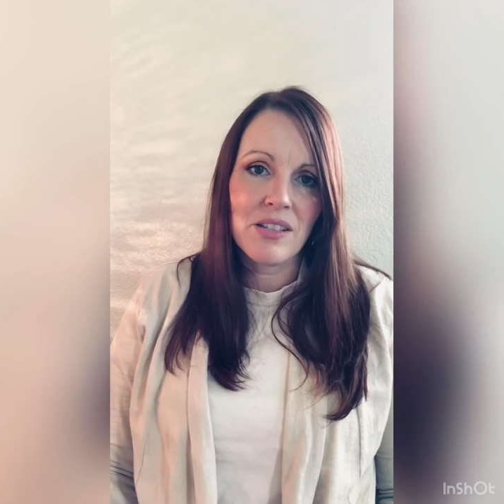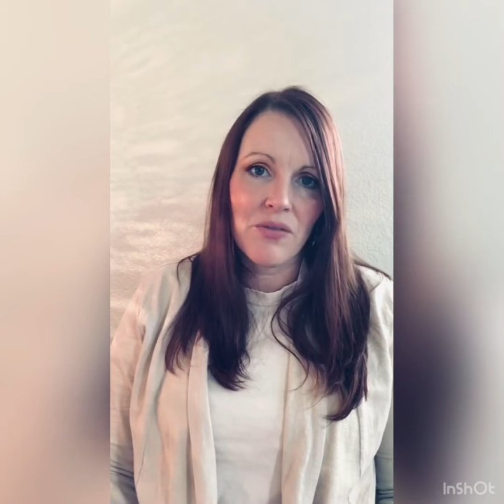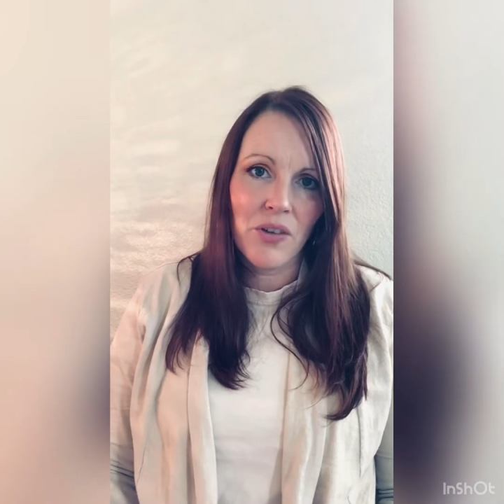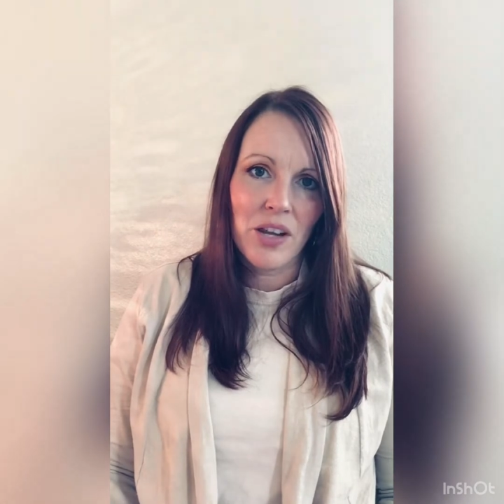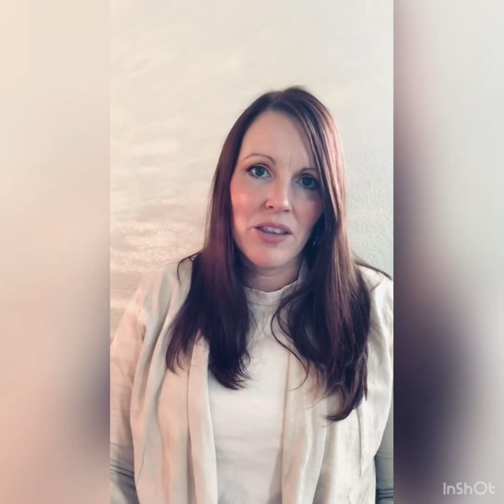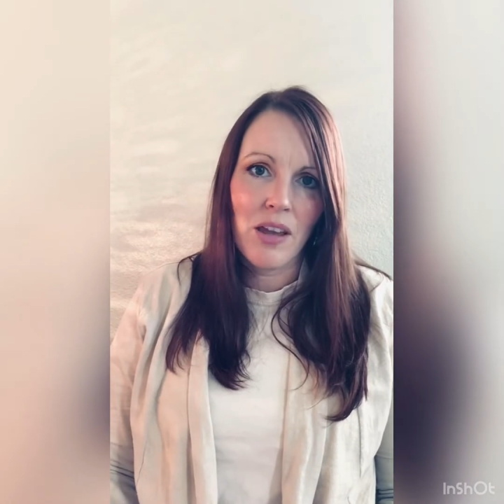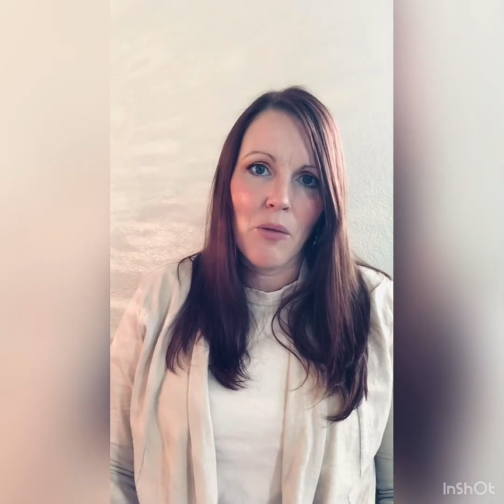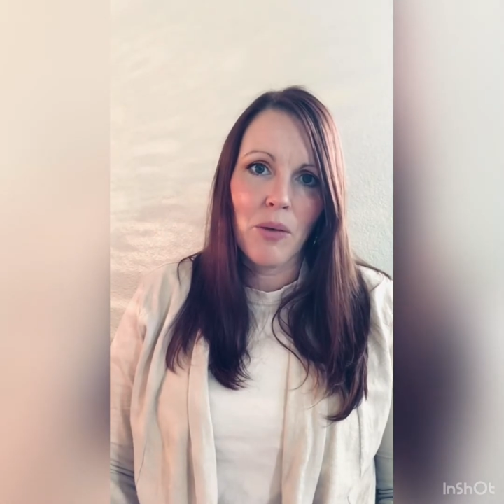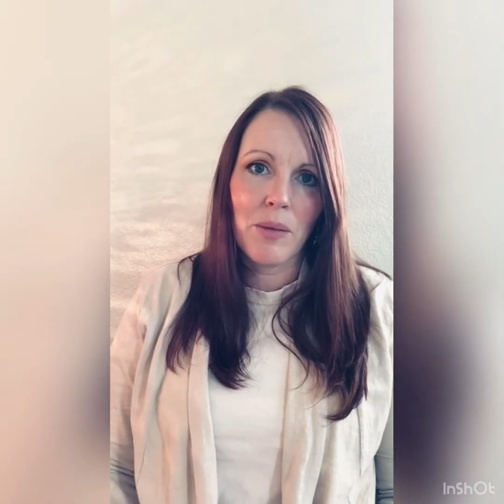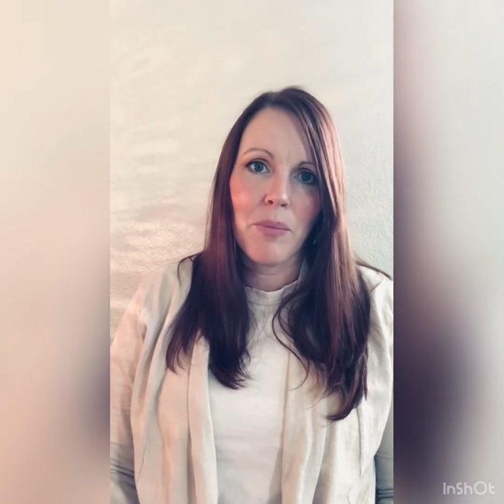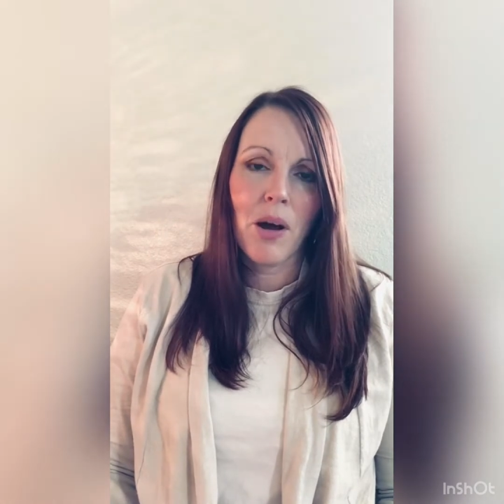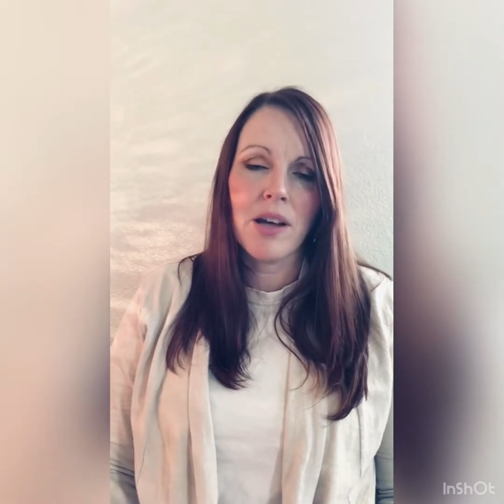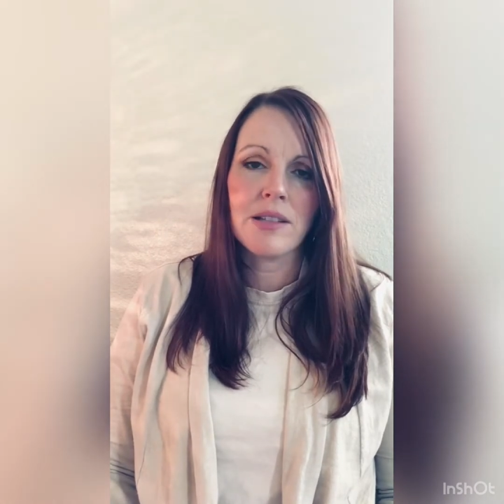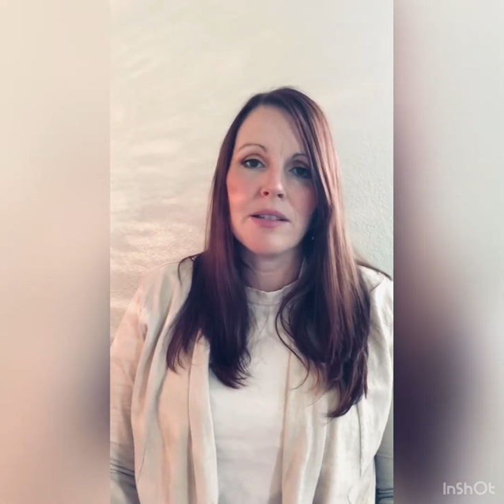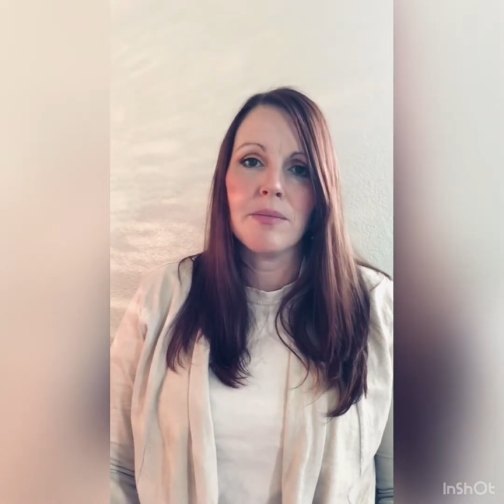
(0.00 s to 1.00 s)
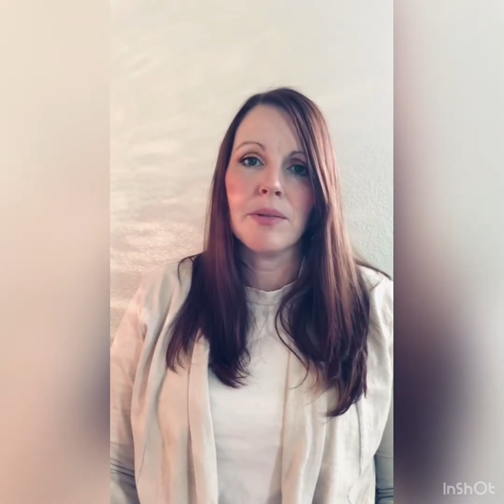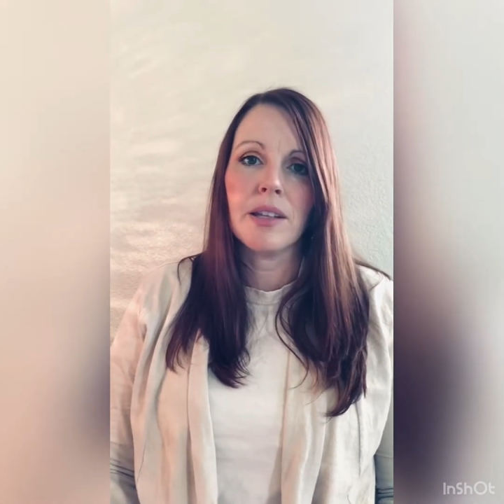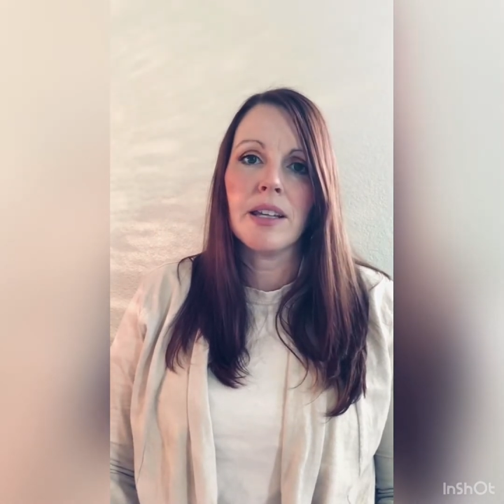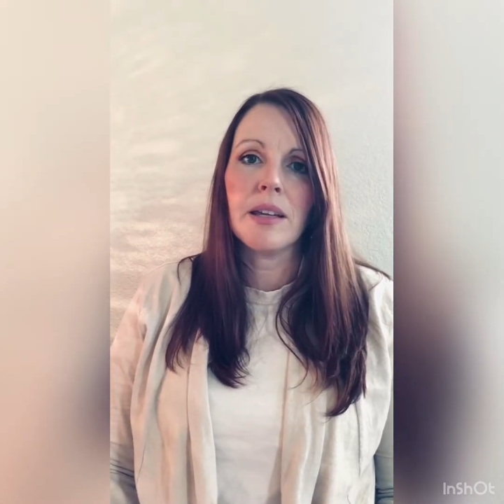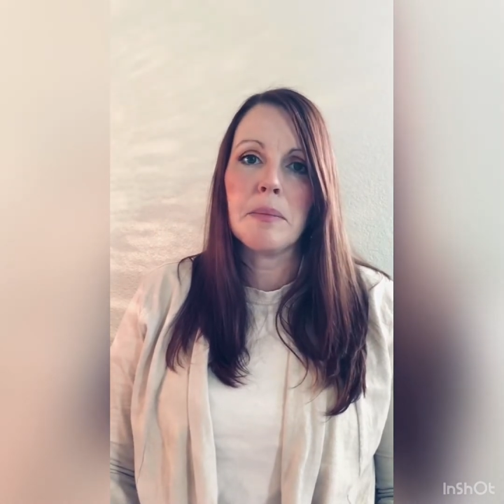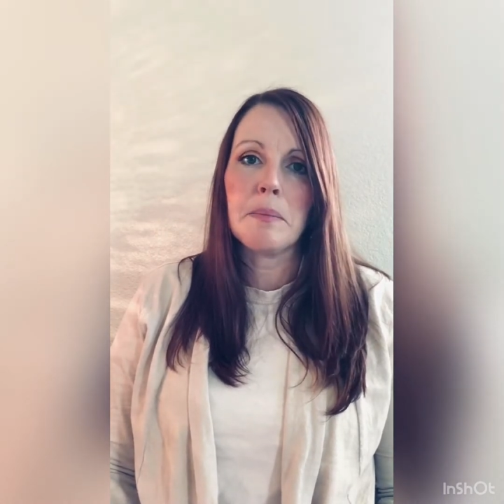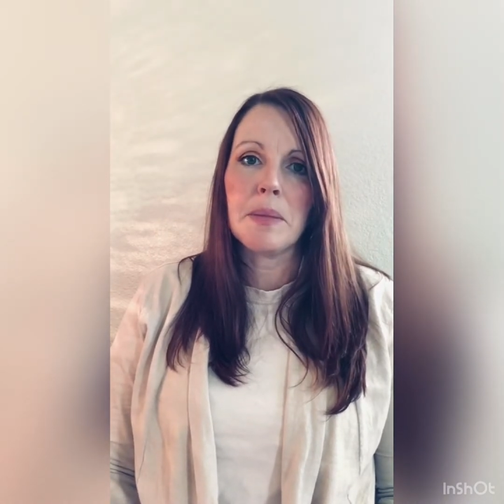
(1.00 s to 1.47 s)
friend that we possibly
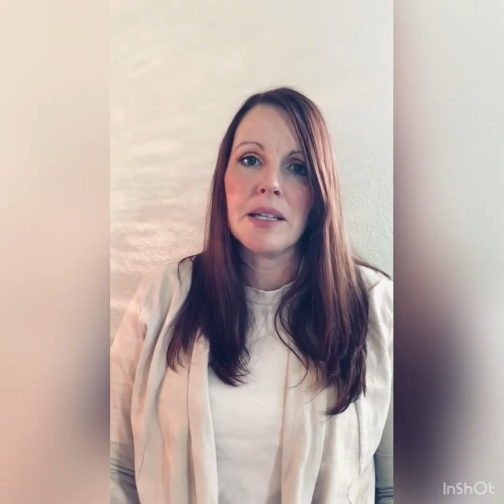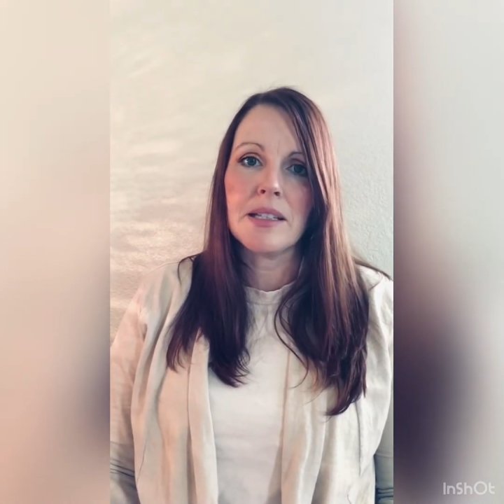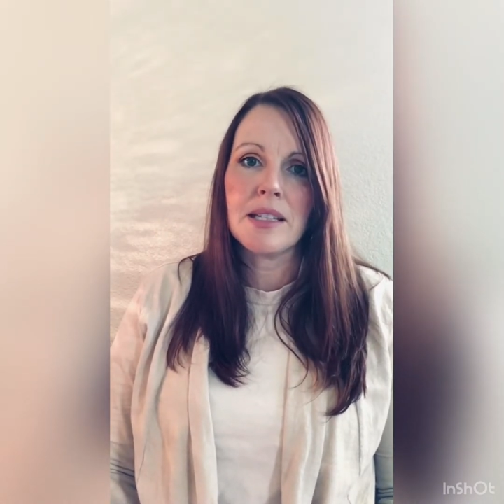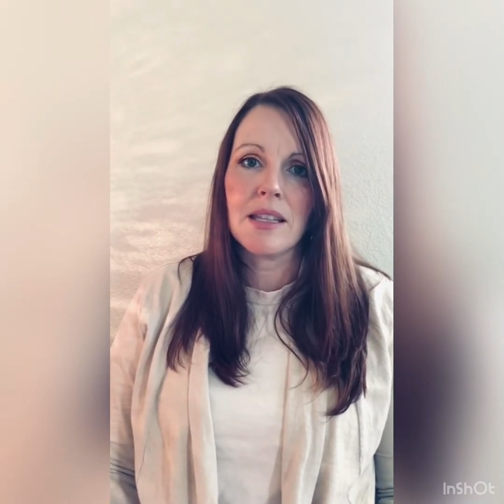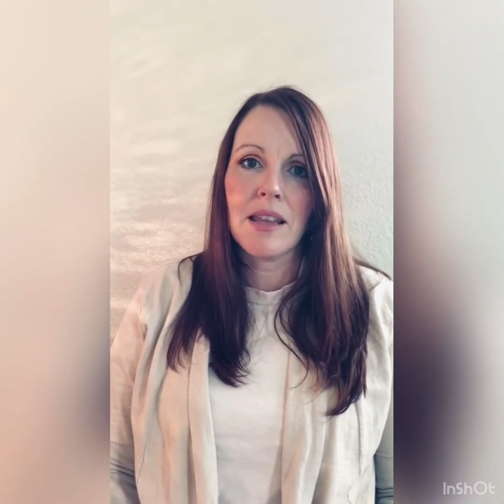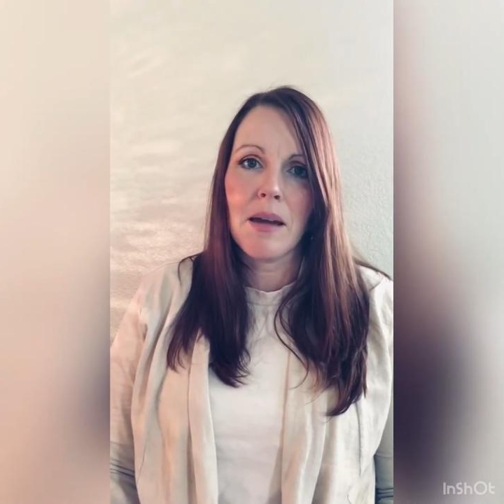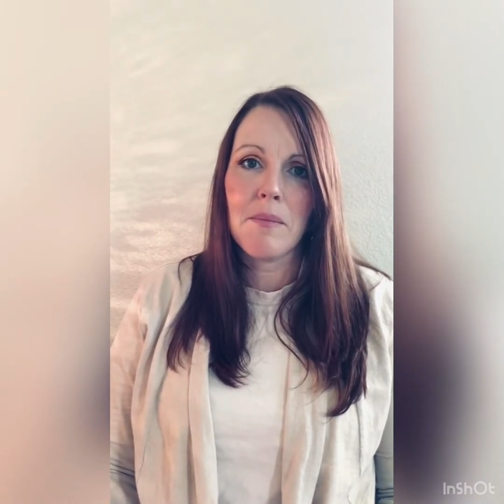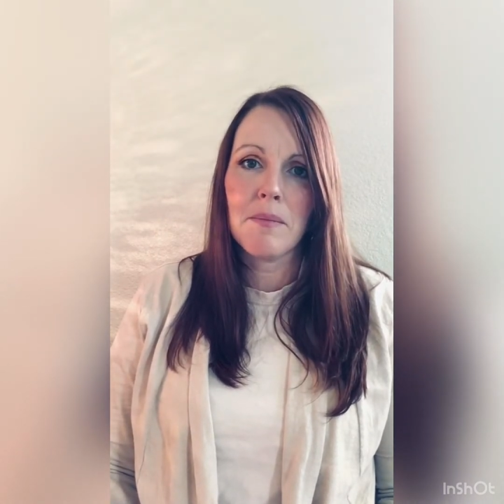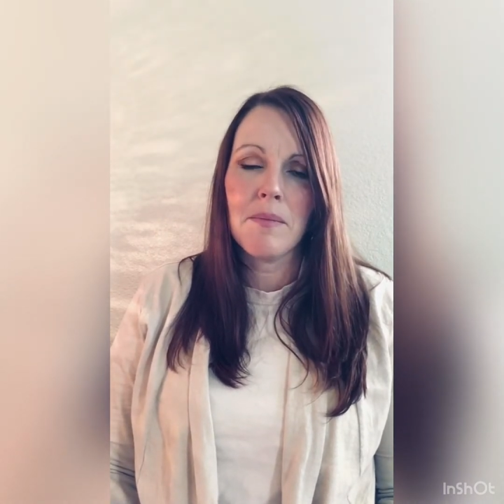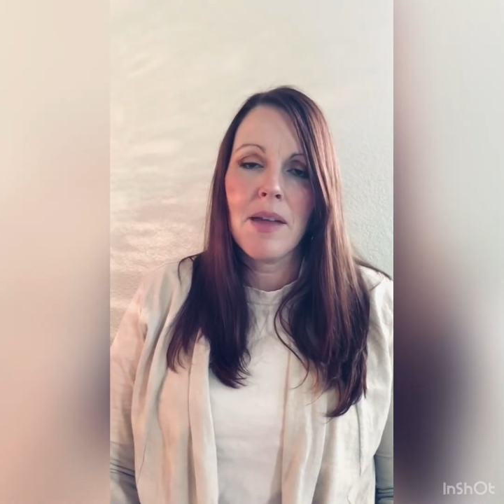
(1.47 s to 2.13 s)
can be to them.